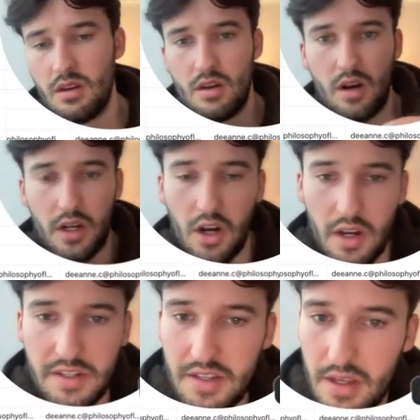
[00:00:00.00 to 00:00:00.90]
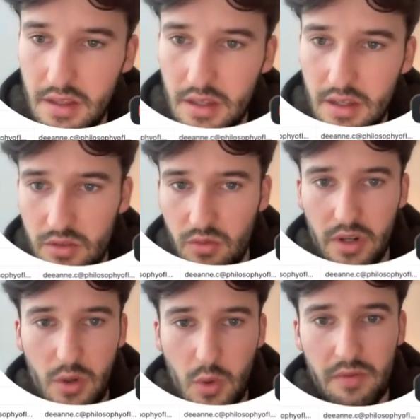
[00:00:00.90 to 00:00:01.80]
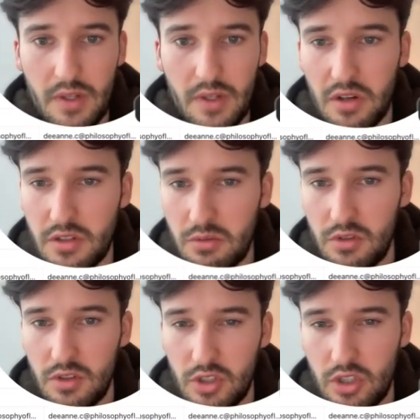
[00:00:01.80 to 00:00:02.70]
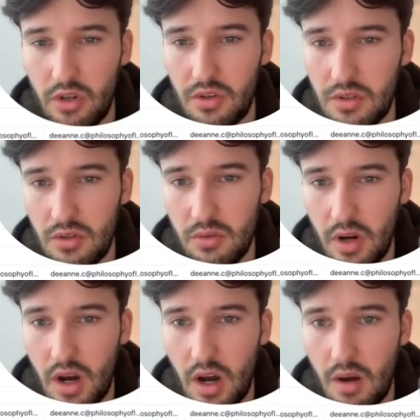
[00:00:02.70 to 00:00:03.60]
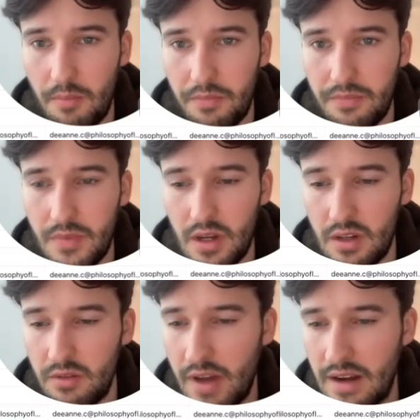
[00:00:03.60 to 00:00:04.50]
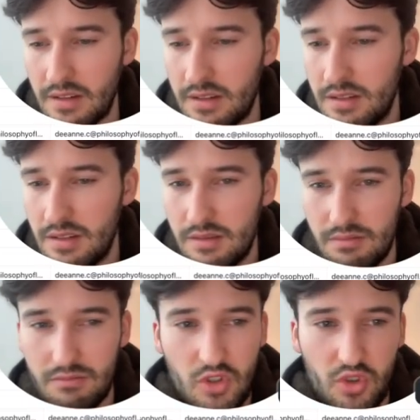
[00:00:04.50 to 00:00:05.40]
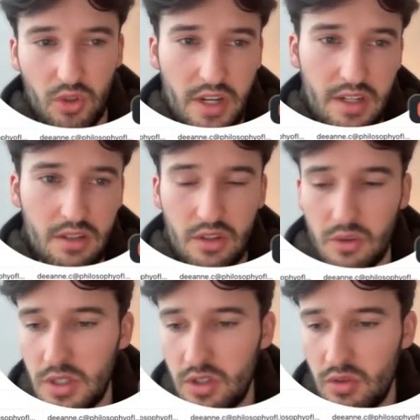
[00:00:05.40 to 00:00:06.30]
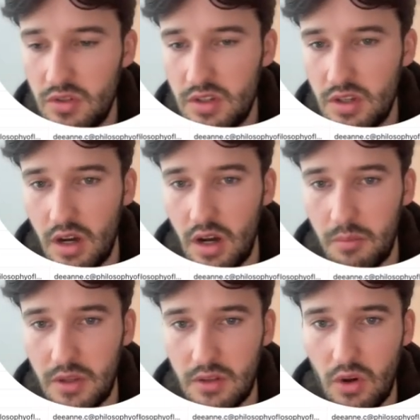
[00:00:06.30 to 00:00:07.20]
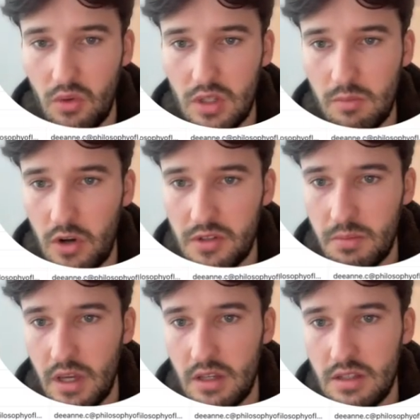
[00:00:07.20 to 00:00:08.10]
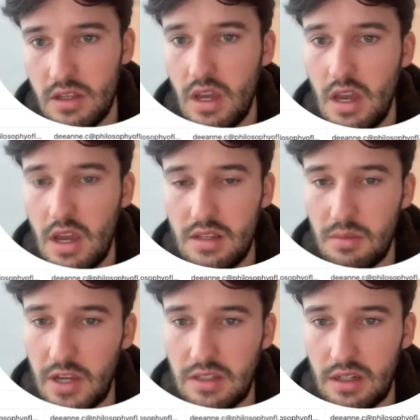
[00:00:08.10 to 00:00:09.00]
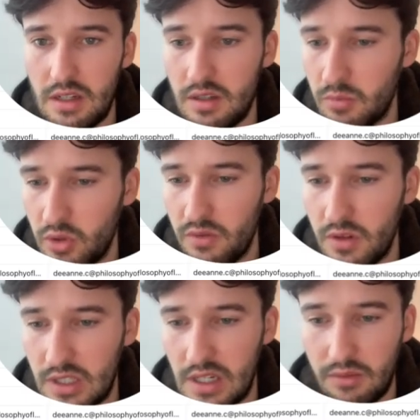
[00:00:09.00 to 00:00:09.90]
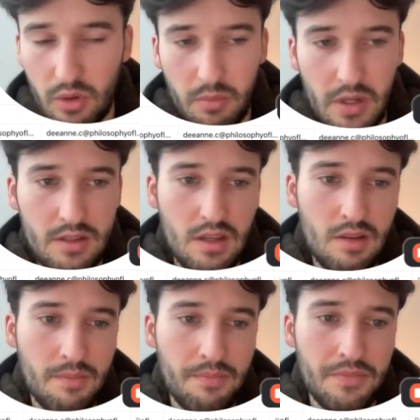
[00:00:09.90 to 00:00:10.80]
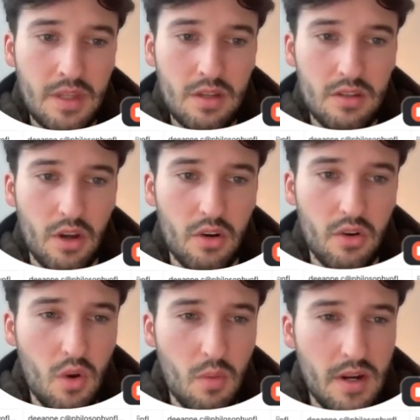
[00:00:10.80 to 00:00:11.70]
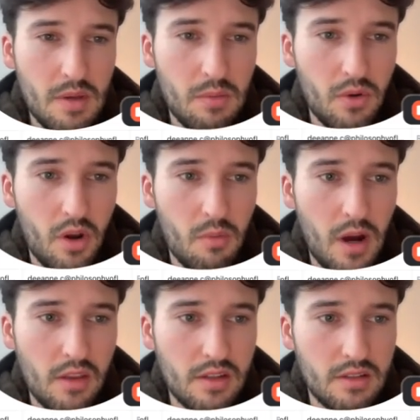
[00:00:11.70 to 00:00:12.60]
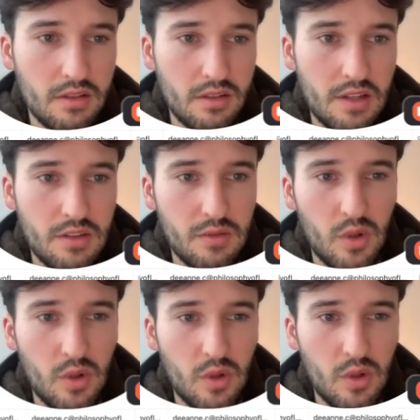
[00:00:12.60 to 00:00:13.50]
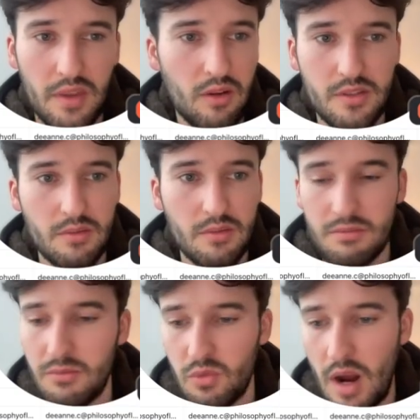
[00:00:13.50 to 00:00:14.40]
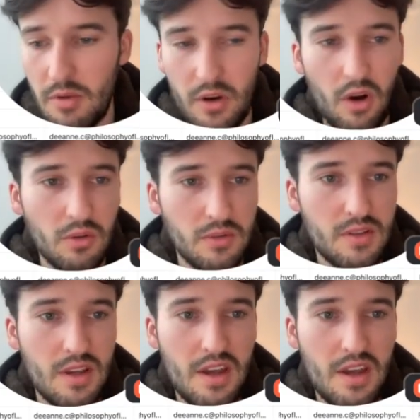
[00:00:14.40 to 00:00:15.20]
Hi guys, in this really quick video, I just wanted to show you an advanced trick that we use in the cold email space to basically improve your deliverability. So not many people know about this unless you've gone down some rabbit holes.